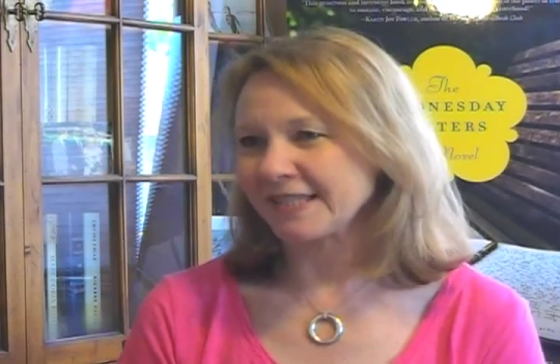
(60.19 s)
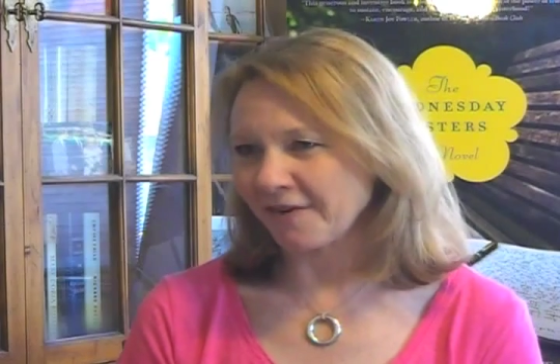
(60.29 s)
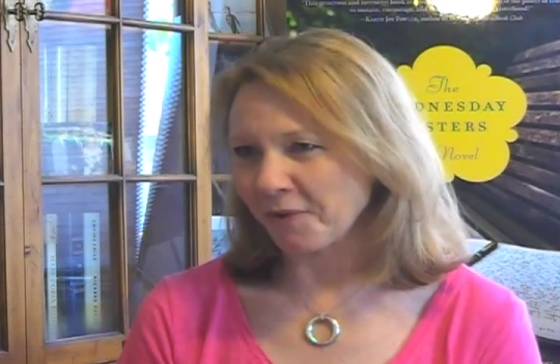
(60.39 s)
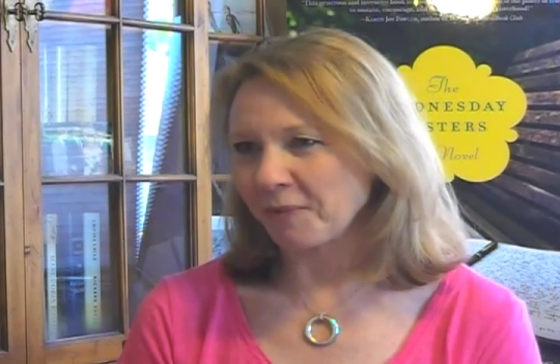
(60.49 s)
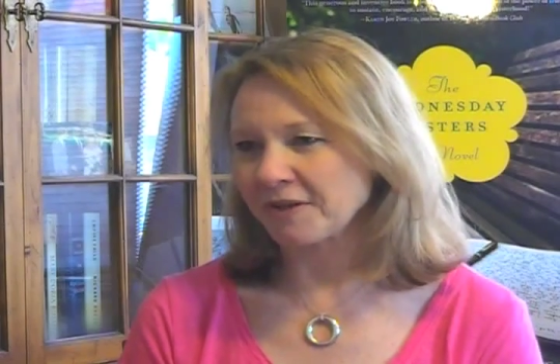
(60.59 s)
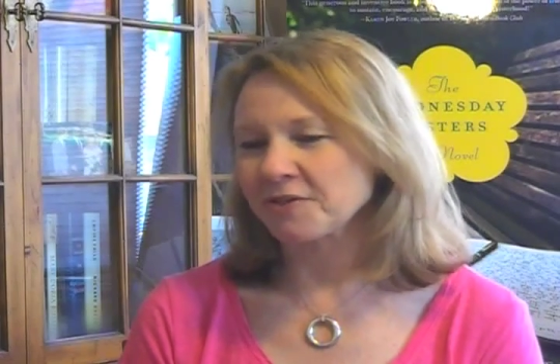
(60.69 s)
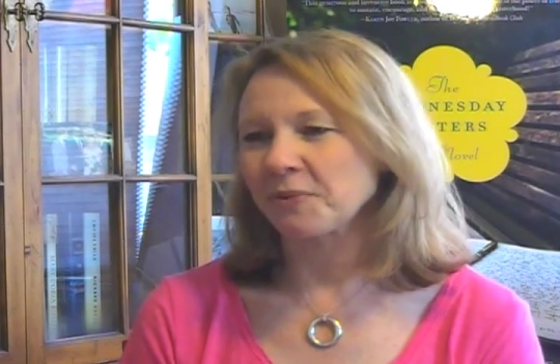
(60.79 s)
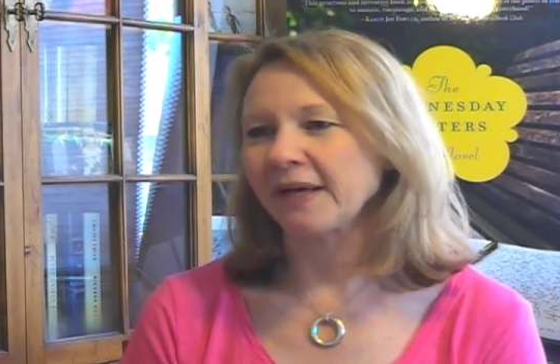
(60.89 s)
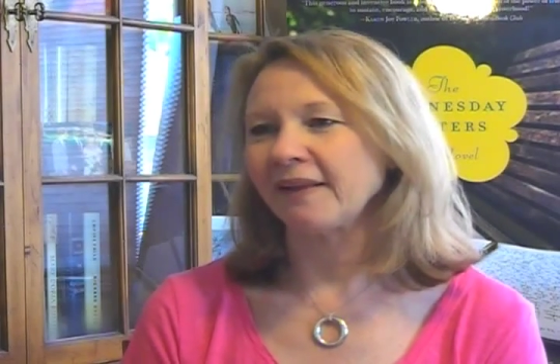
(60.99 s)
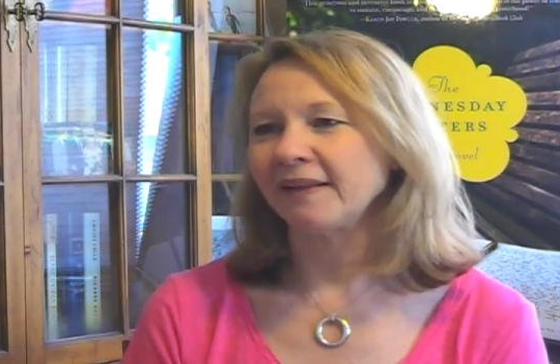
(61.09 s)
and all worked
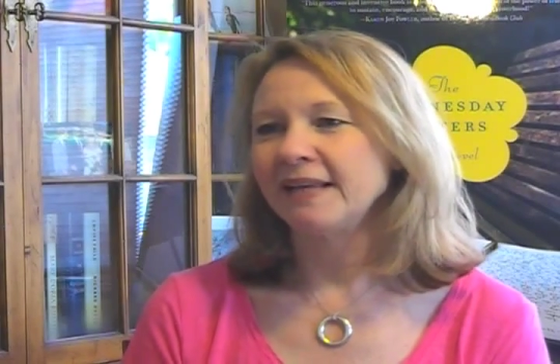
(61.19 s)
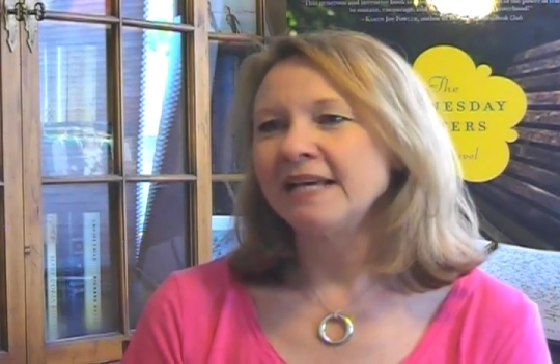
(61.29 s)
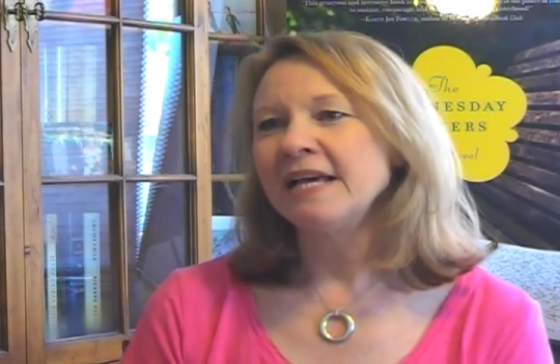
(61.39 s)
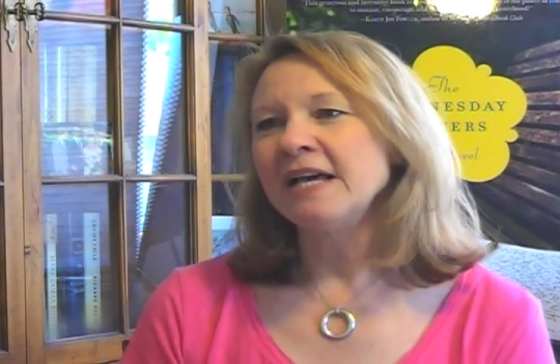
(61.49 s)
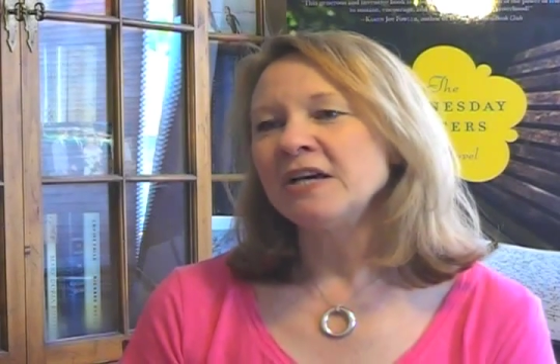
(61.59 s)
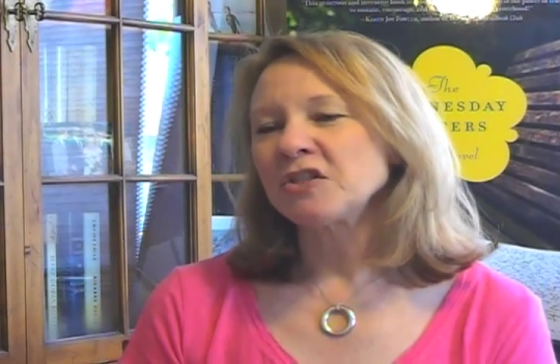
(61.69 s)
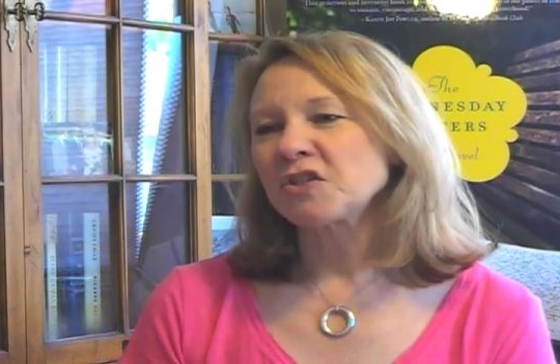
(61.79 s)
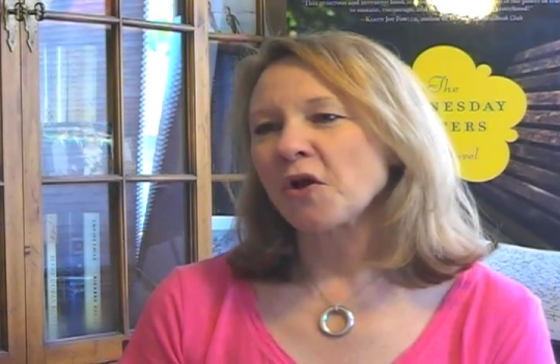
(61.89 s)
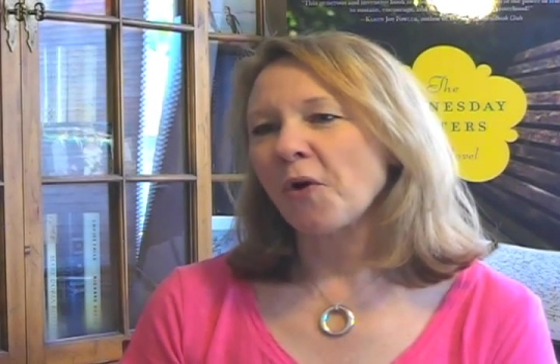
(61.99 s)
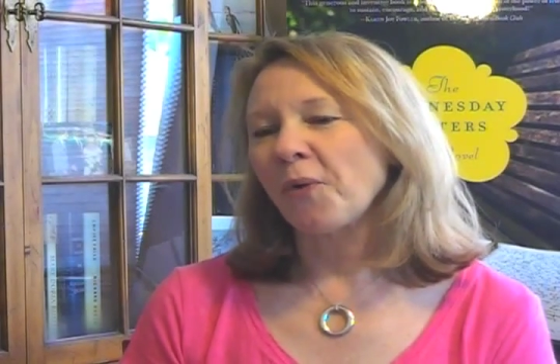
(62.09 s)
well.
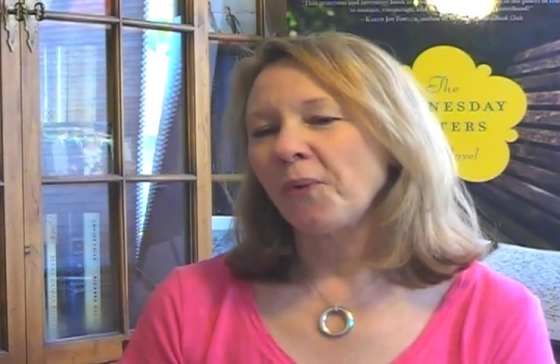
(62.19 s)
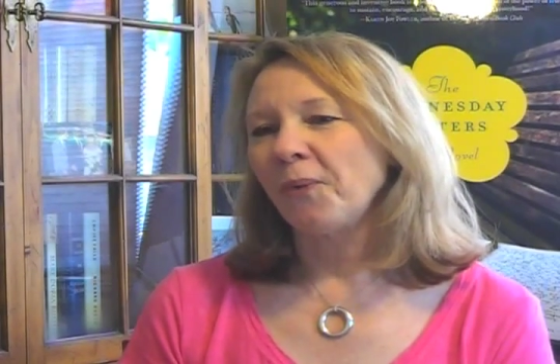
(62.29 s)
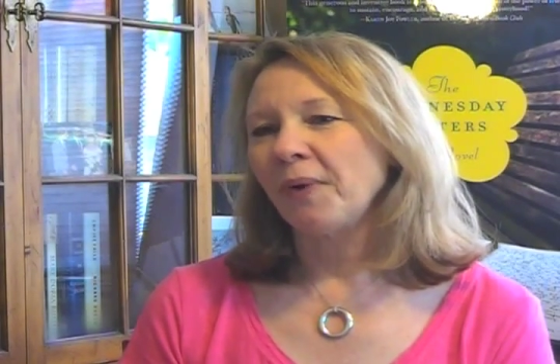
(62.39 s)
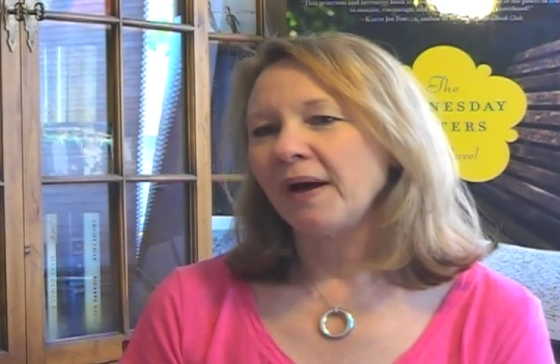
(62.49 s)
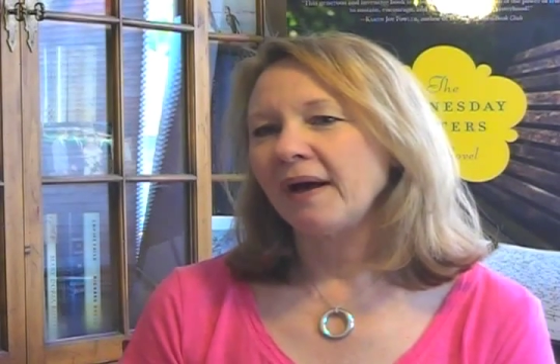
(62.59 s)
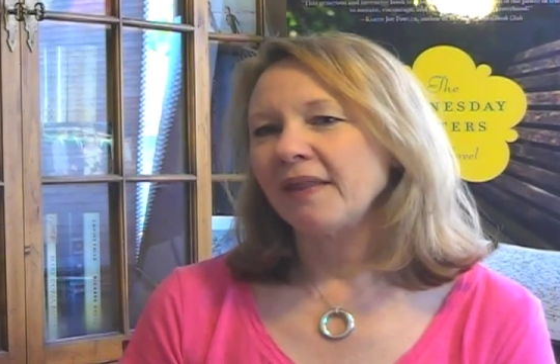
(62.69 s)
So,